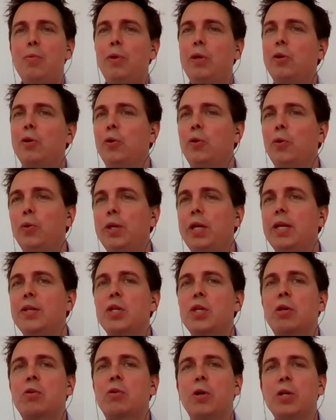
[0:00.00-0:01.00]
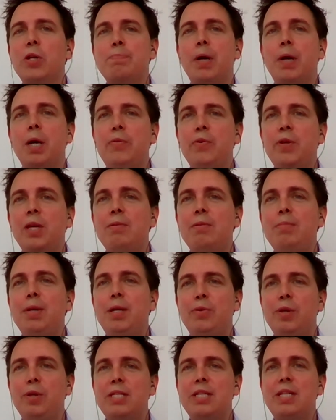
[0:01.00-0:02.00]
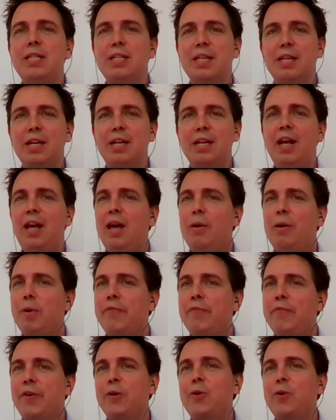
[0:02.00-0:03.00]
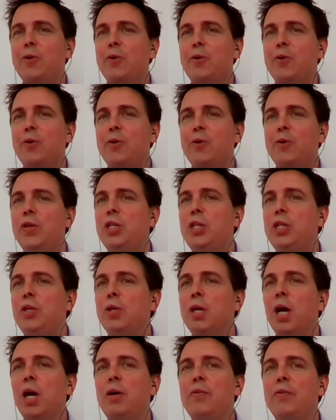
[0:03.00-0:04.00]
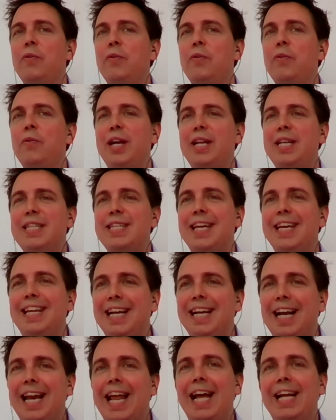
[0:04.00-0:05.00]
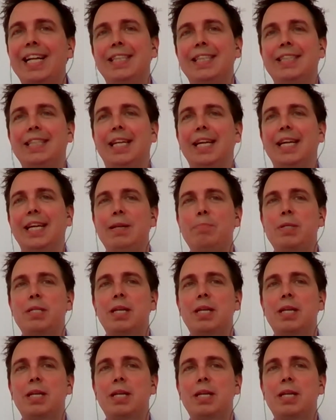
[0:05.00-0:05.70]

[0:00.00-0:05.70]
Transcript: we've got an audience across both communities, and we're focusing on the new COVID-19 landscape.